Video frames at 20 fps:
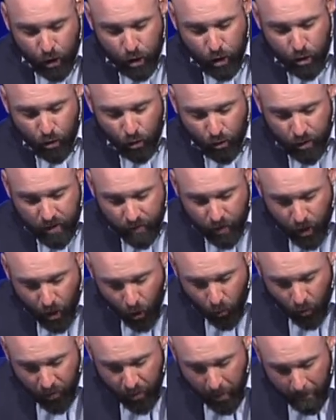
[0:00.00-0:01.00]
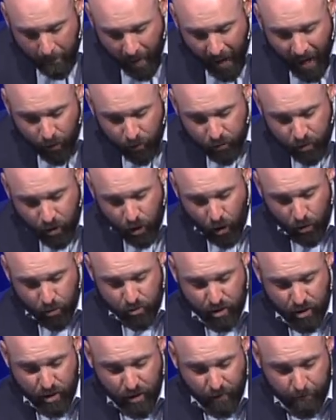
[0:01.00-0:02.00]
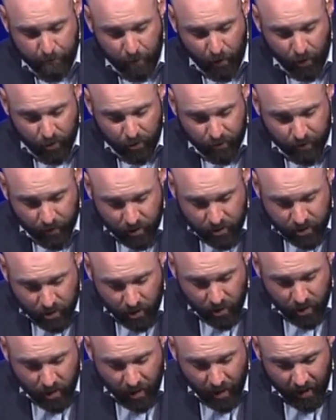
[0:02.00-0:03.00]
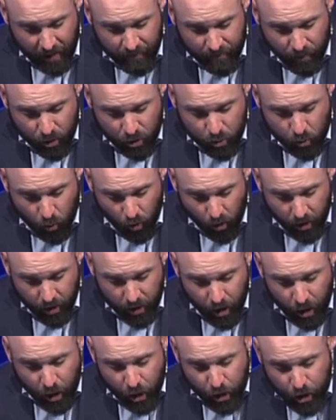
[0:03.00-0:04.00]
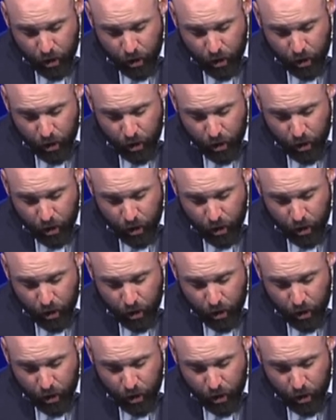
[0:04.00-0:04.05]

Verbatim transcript: You don't even know when the mountain goats give birth, verse 39, verse 1.